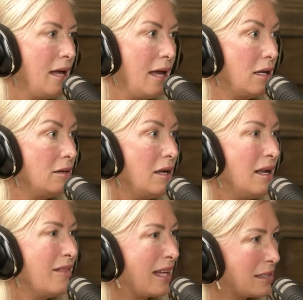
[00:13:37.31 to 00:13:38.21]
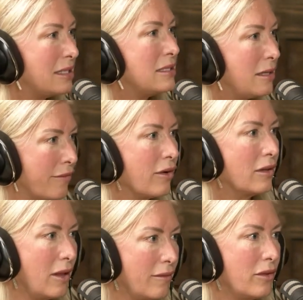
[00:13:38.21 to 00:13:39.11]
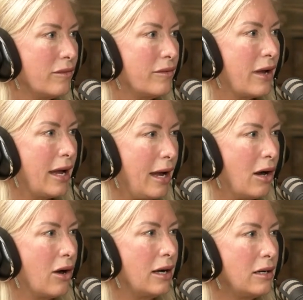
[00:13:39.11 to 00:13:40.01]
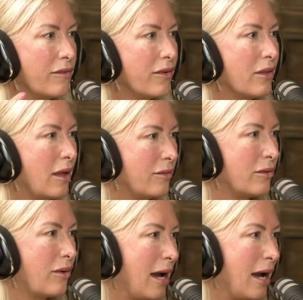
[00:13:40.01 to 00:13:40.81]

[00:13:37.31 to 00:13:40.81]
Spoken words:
And that's a different level of care and a different level,